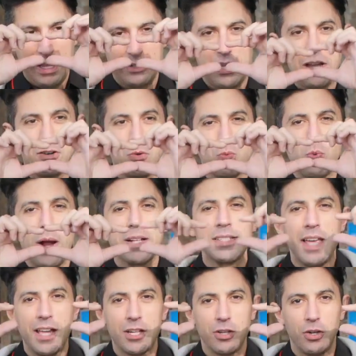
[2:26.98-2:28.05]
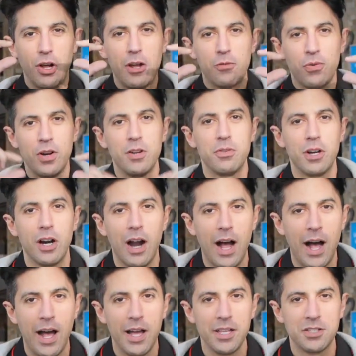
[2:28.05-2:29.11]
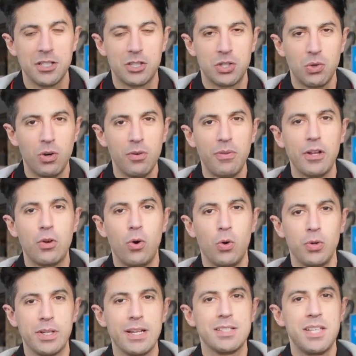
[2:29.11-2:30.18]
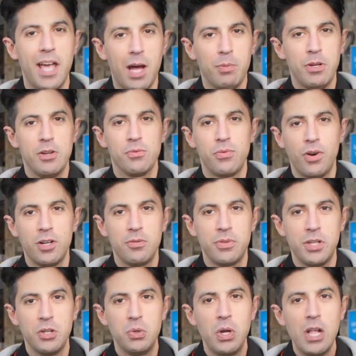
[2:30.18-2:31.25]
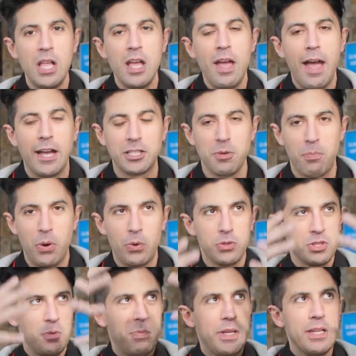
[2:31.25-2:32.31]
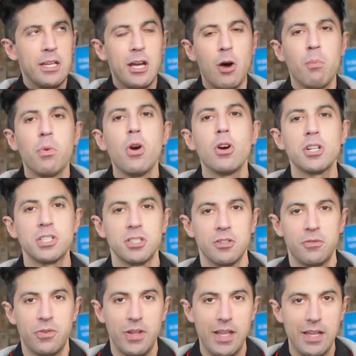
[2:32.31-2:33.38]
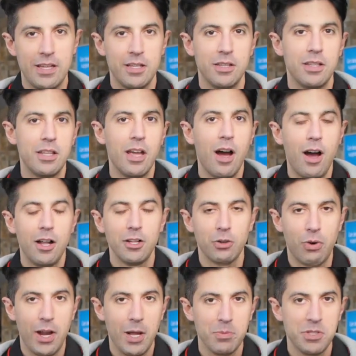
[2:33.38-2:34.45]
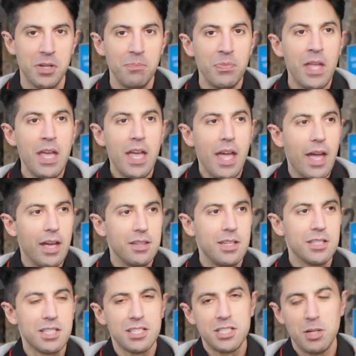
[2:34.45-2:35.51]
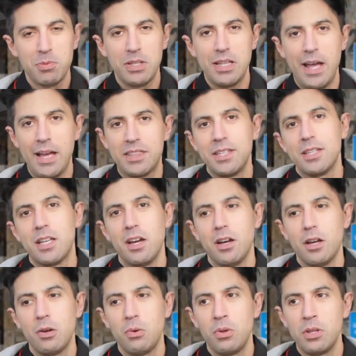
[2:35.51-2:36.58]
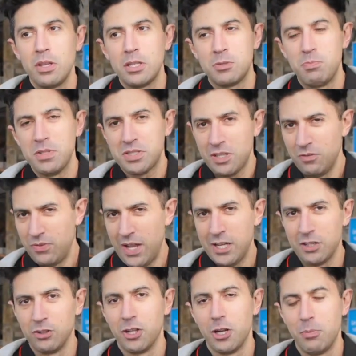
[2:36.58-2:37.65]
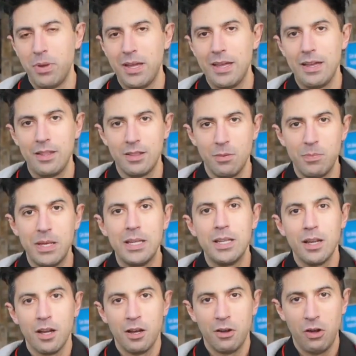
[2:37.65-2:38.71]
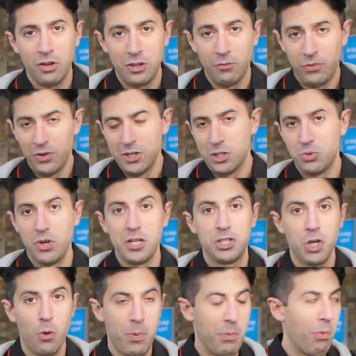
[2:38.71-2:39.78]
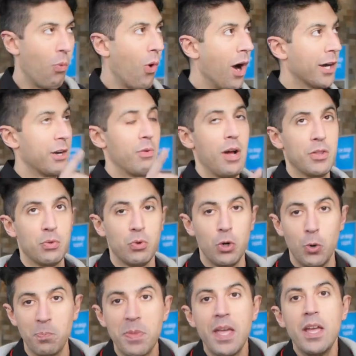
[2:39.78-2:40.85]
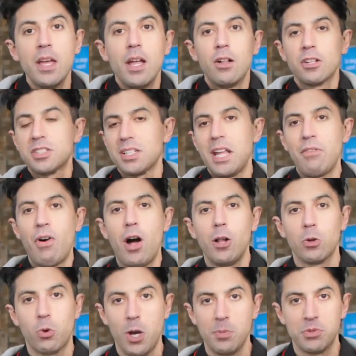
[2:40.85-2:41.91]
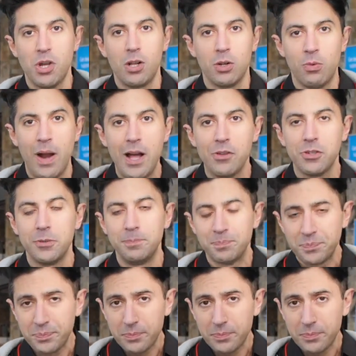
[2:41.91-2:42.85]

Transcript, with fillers: I don't know, rectangle in front of your eyes. It's sort of like holding a tablet in front of you as opposed to being immersive in the holograms. And this is something that I think uh, is misconveyed a little bit in the media, uh, the footage, when they show people walking around the room. It looks like they have holograms all around them